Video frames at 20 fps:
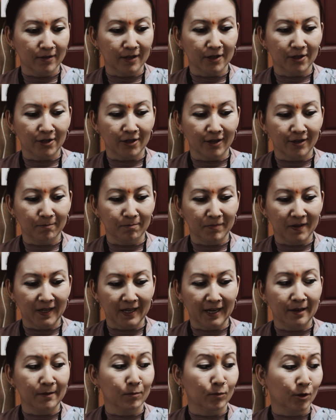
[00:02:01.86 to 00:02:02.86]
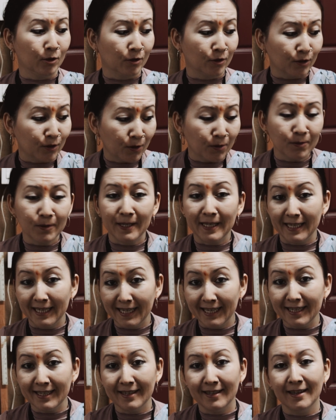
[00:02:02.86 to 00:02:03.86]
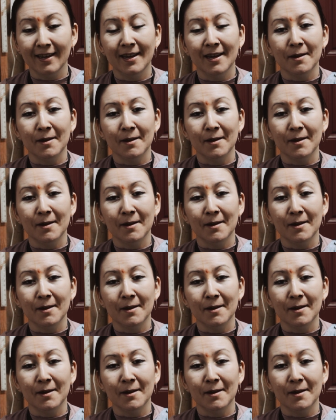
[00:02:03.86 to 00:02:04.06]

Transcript: the shed became so neat.